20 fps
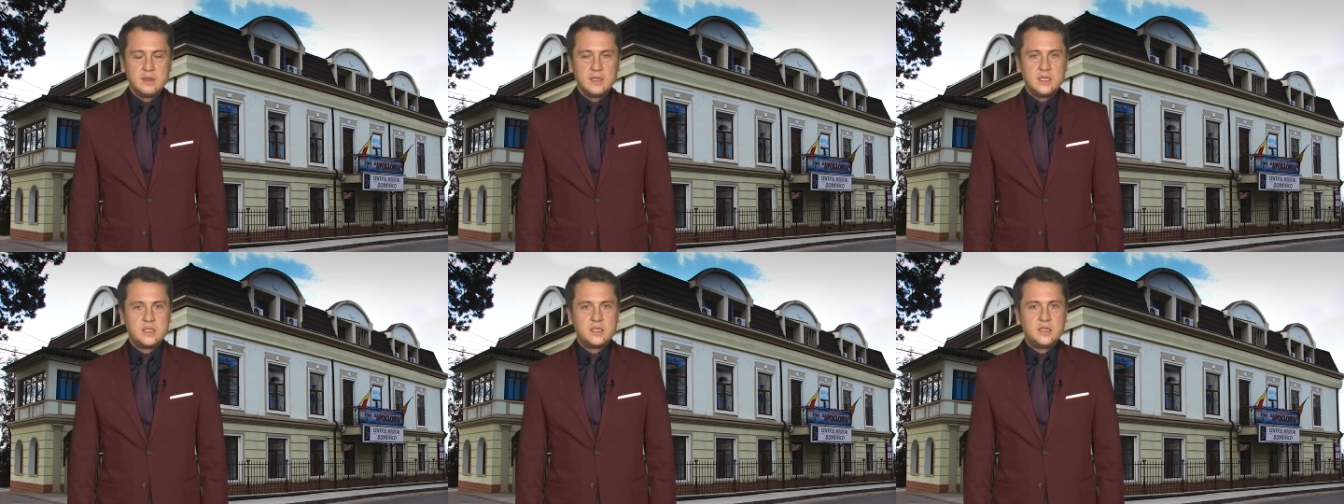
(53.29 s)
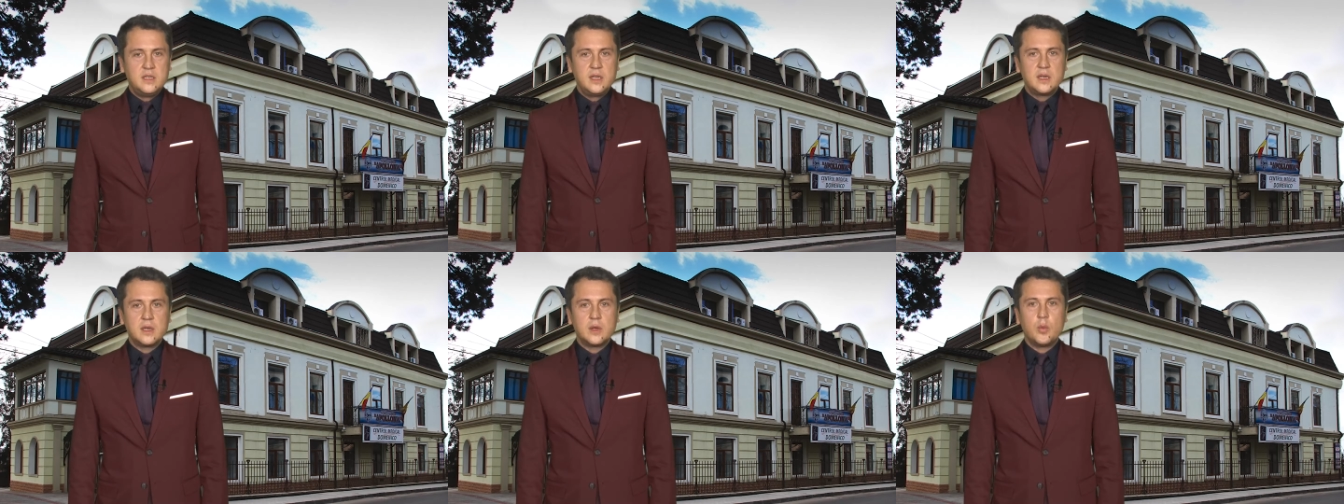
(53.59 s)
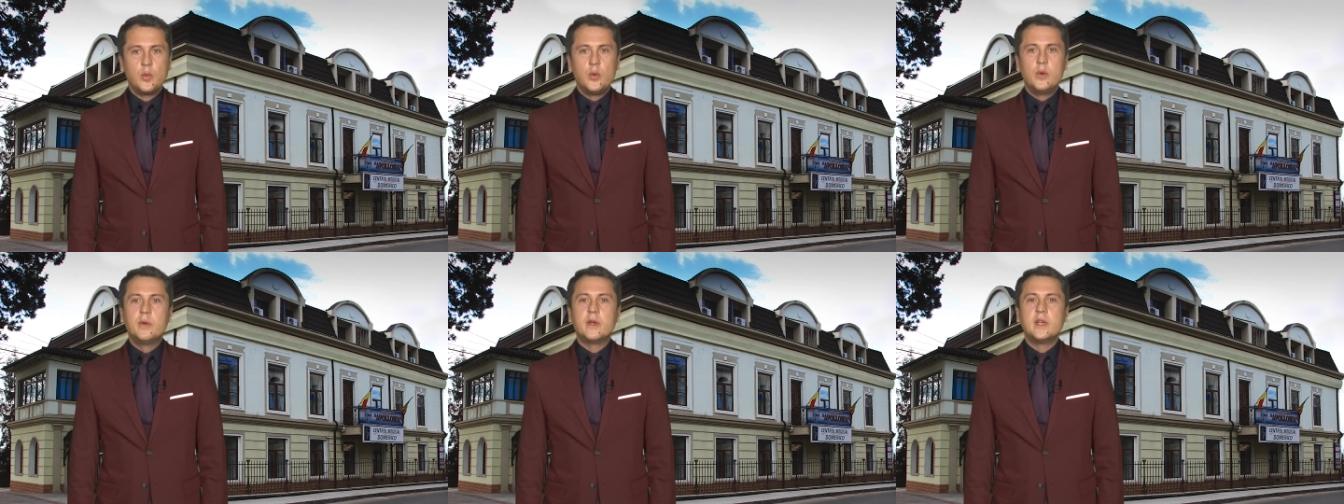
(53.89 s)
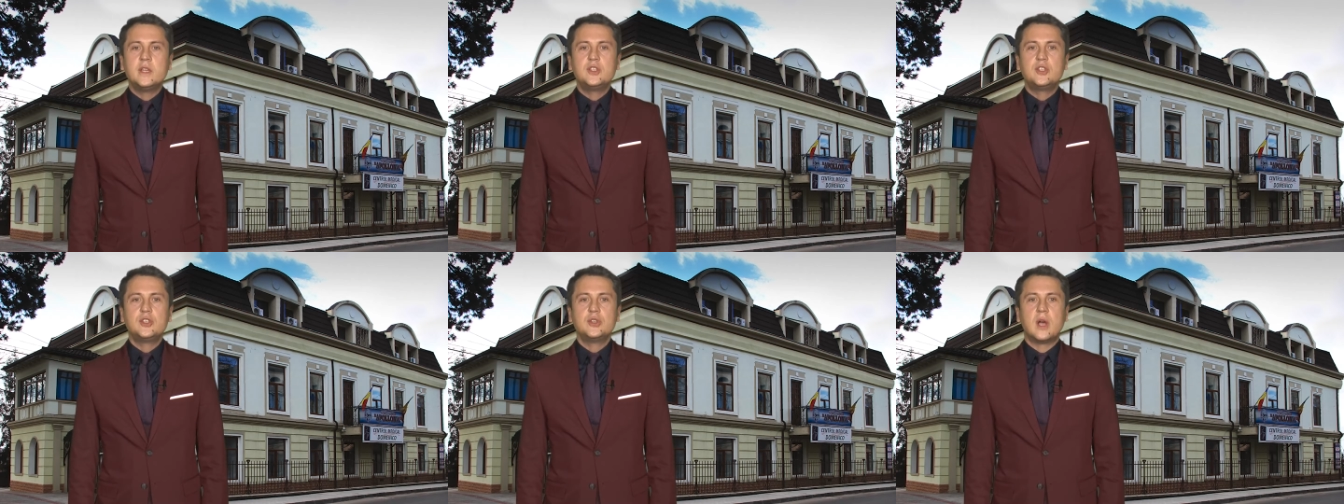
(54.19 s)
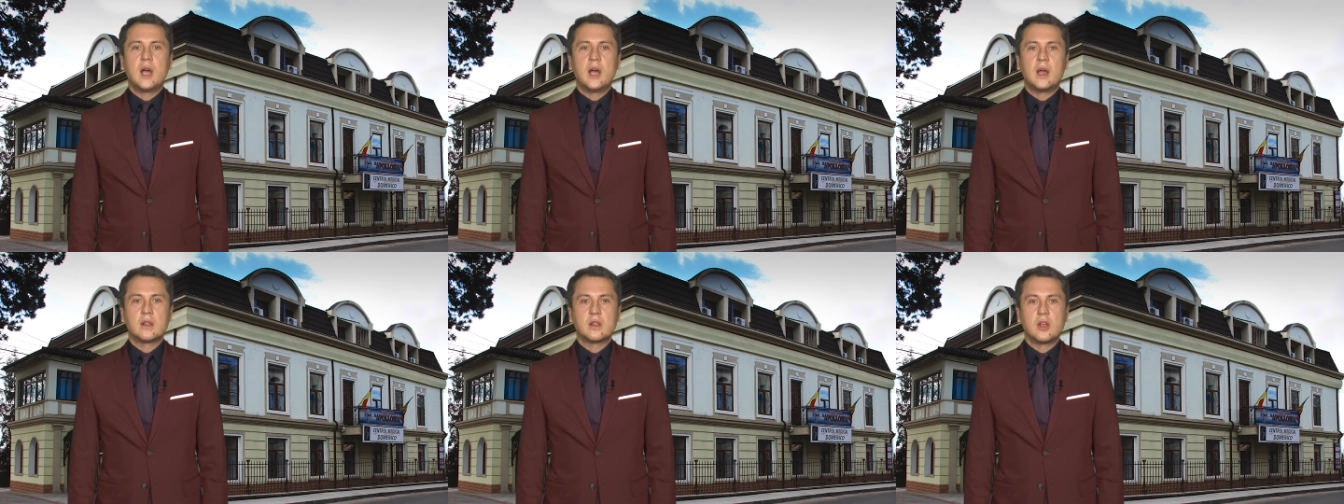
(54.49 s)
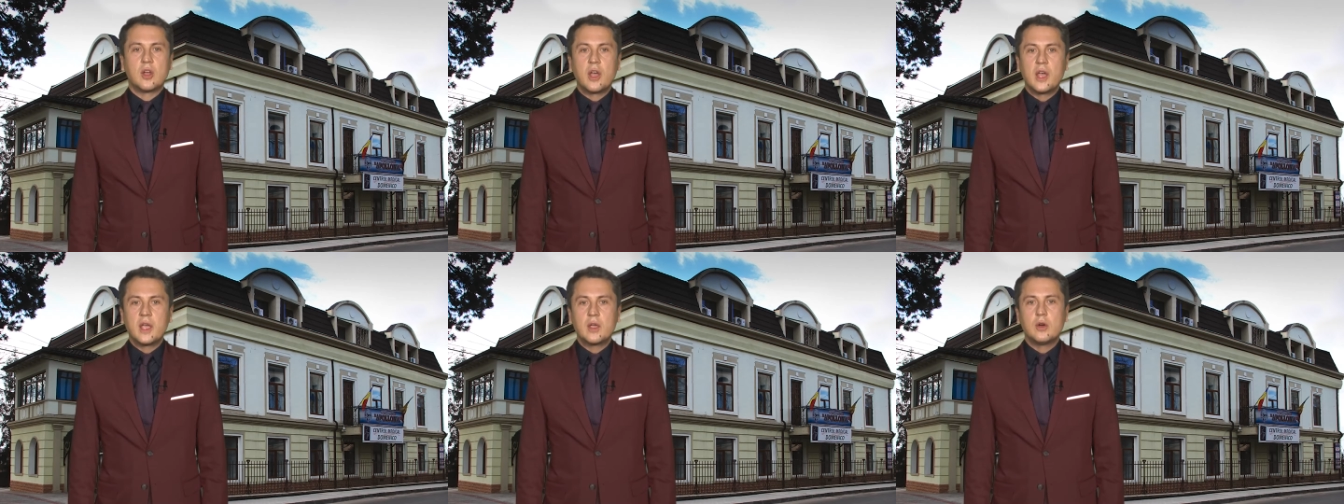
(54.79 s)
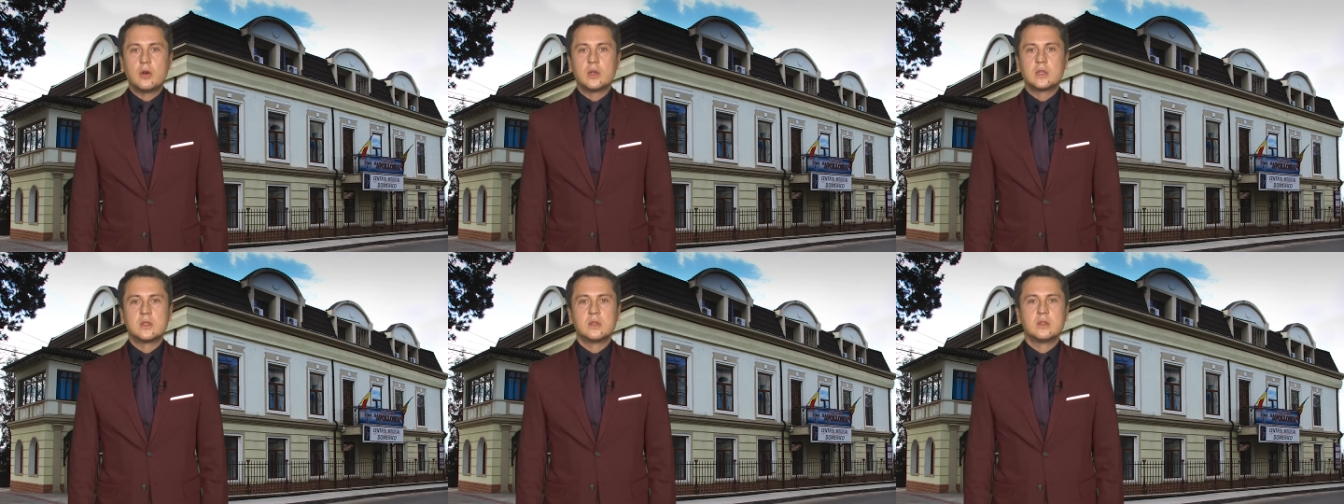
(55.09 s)
this year we reach a
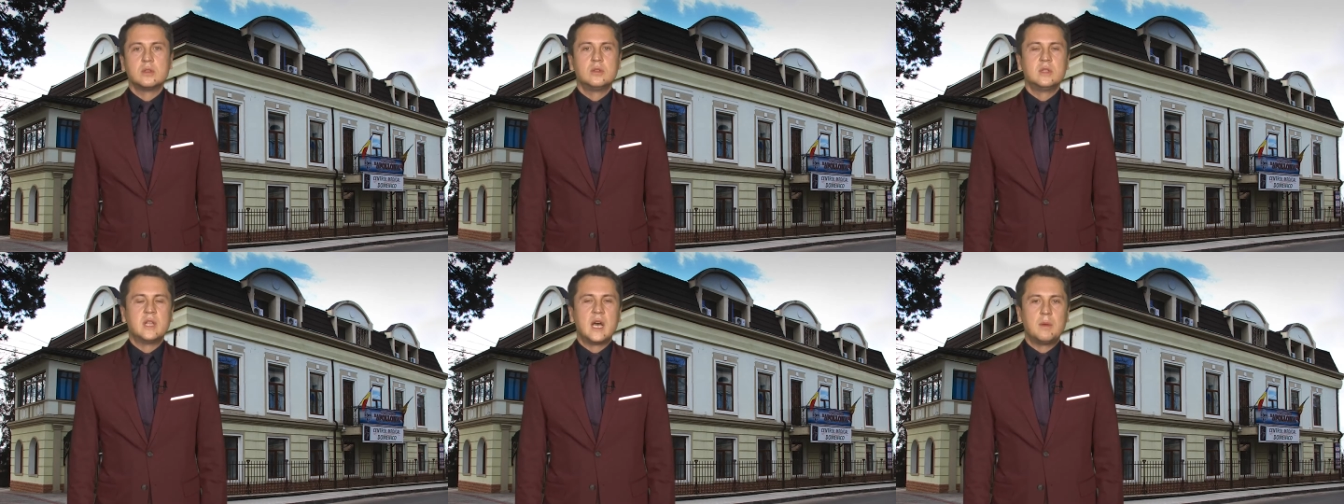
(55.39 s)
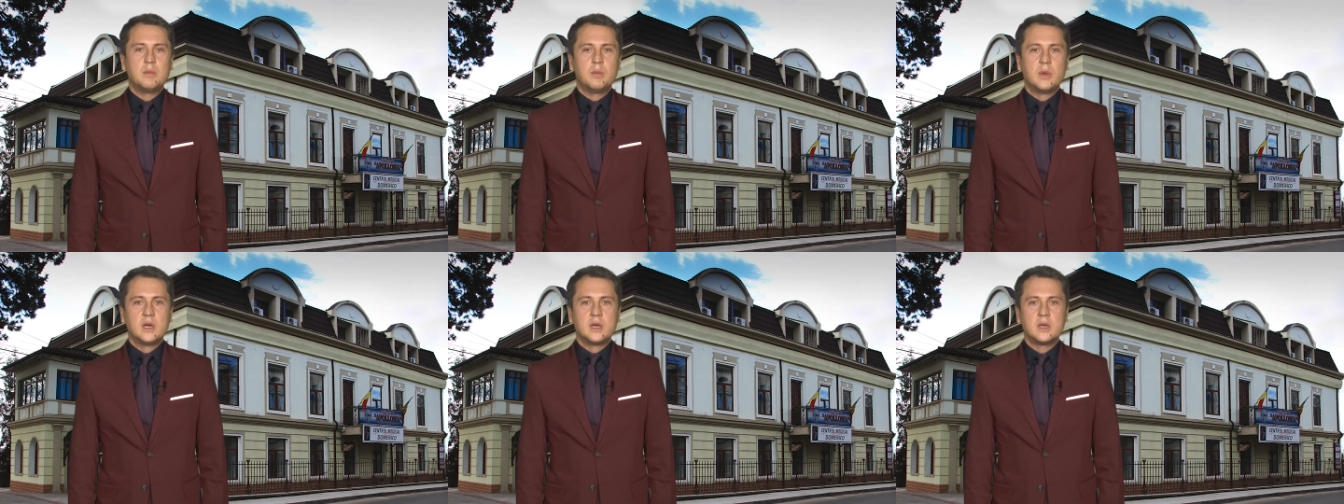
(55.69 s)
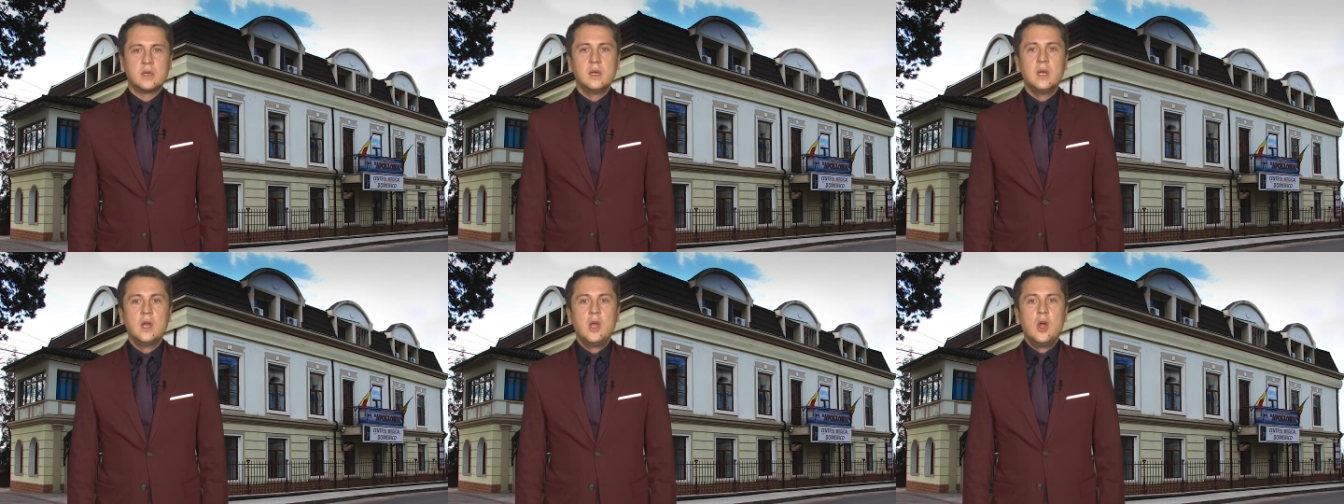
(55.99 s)
record number